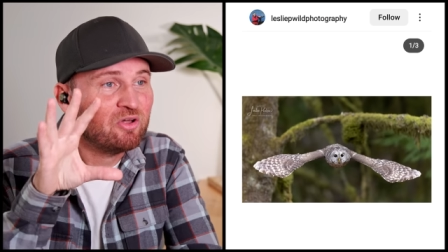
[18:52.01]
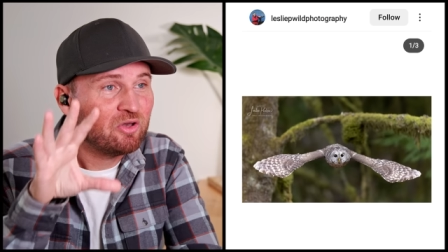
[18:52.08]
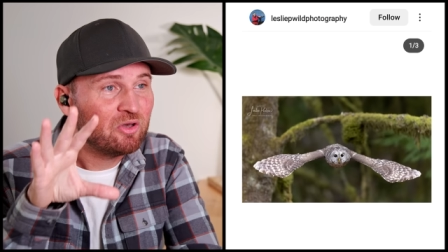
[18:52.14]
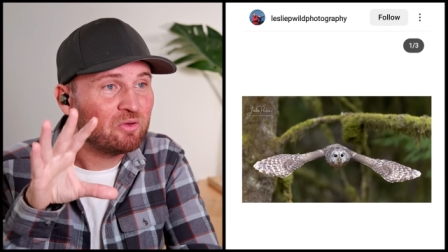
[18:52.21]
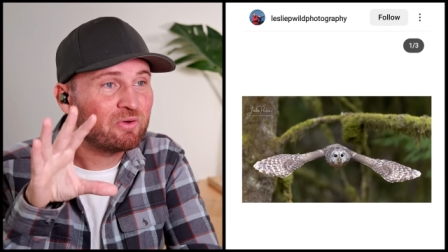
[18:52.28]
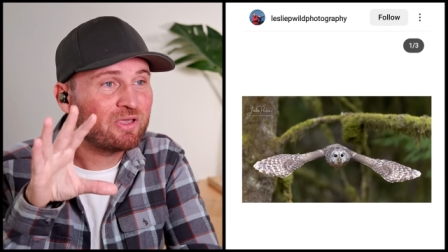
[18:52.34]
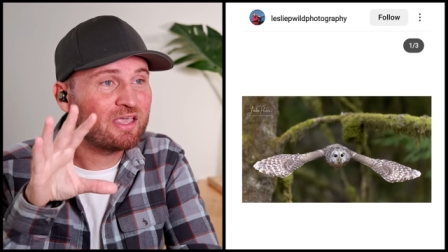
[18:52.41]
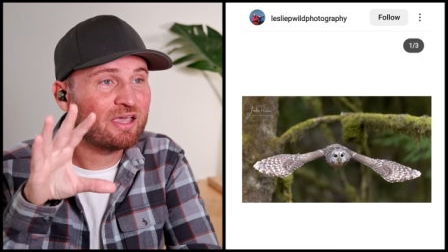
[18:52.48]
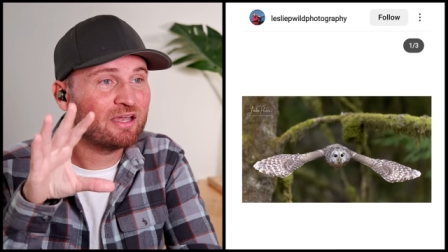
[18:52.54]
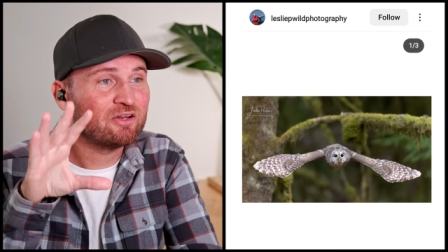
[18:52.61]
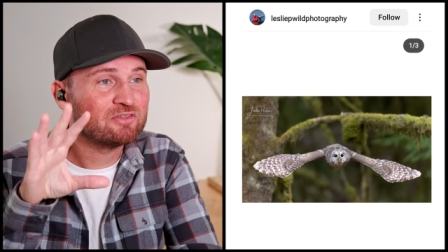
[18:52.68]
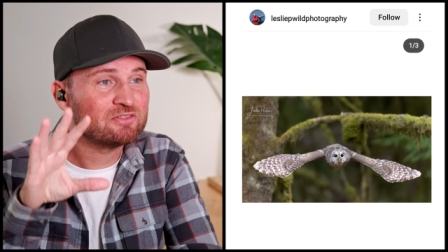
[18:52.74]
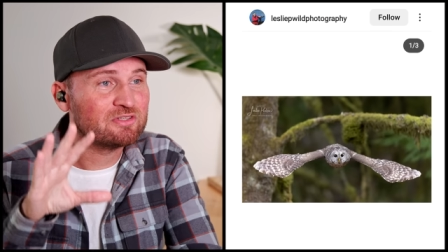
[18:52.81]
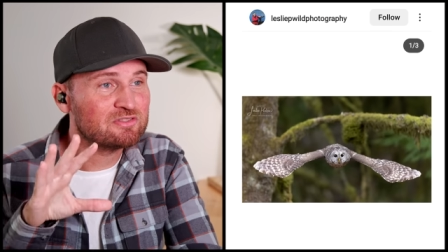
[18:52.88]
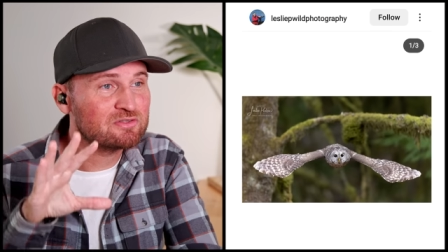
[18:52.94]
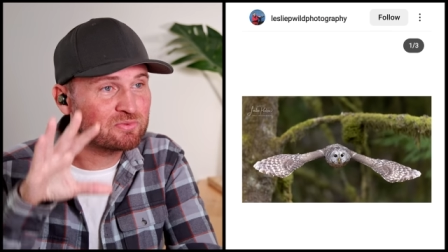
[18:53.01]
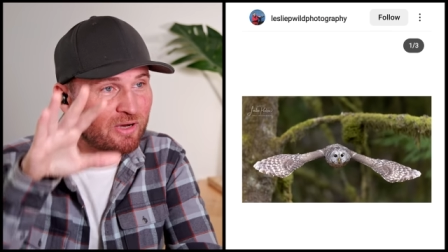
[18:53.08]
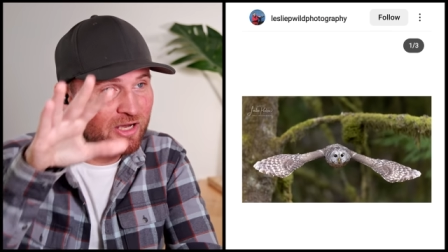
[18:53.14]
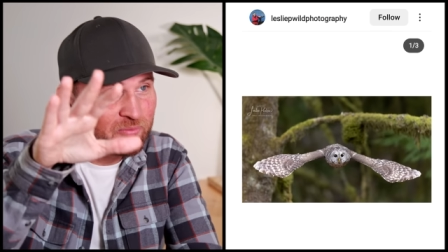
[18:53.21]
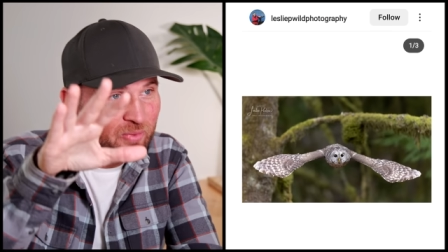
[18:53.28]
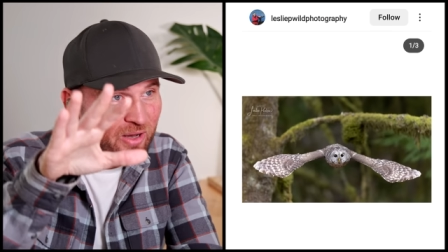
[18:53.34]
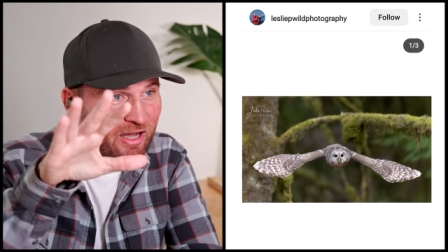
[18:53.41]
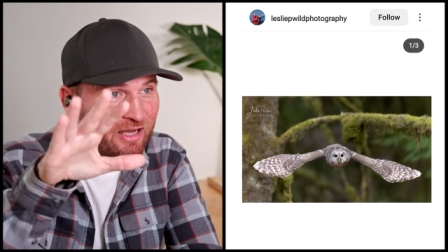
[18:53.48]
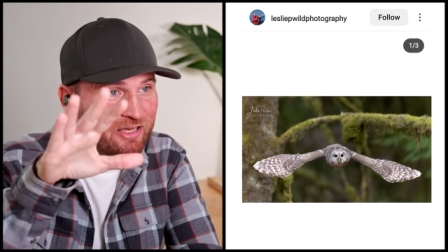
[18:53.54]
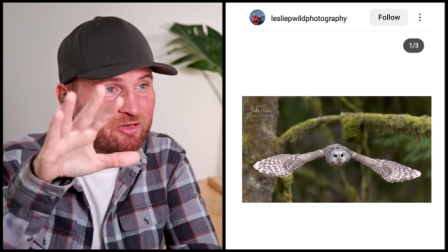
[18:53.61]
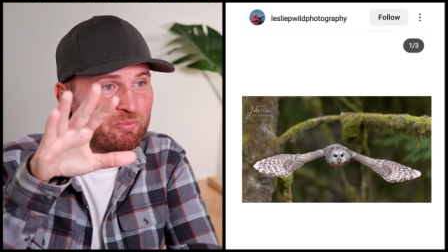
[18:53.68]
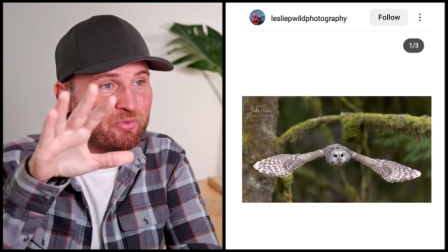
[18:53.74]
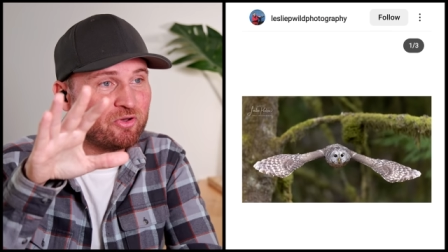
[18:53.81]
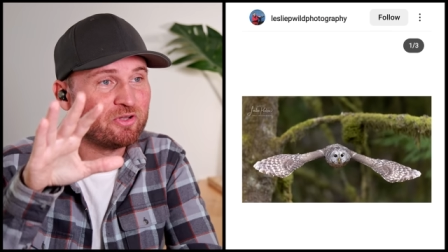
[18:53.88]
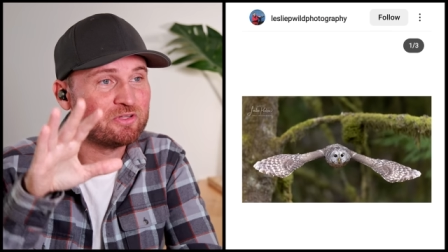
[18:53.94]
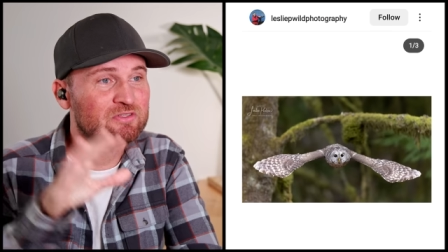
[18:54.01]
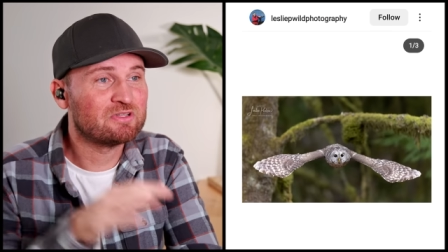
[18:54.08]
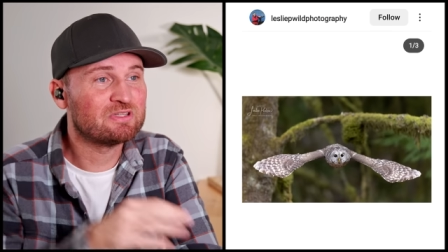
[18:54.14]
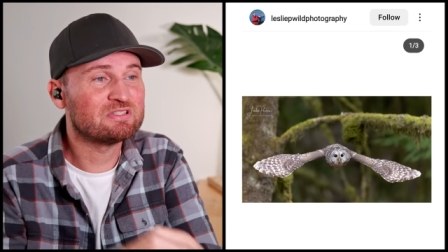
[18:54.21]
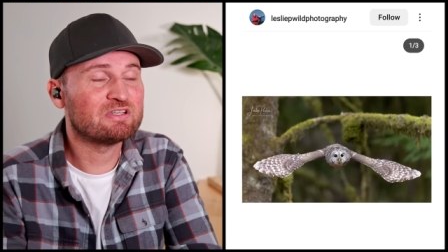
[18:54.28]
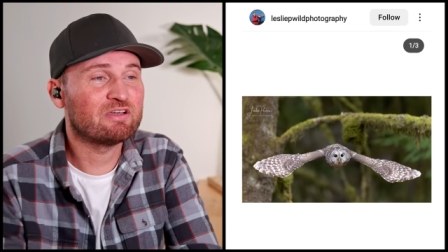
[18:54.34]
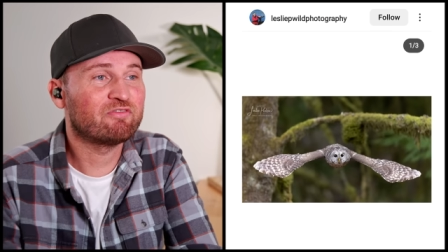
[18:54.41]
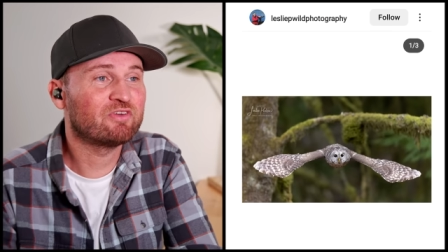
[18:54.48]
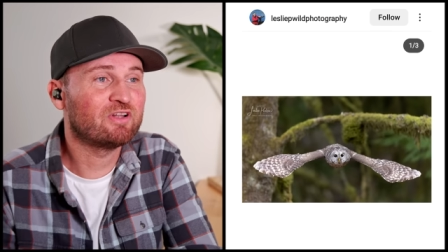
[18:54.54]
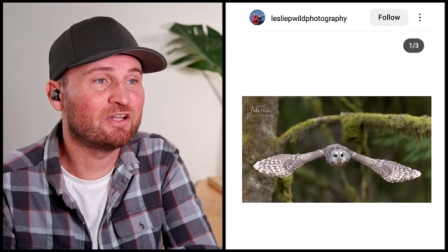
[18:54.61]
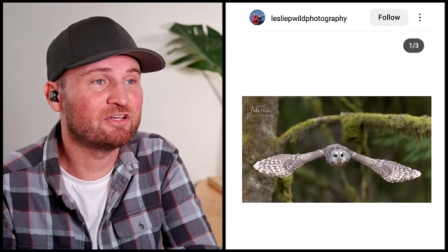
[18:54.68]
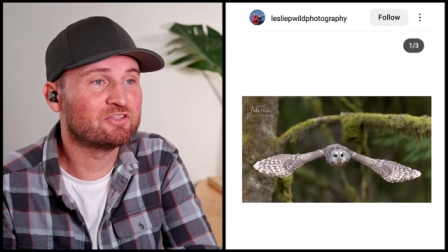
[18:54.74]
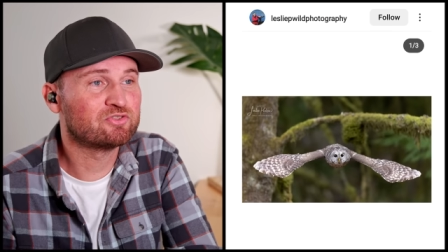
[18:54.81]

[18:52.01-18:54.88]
looking at because it's right behind the bird, so it's definitely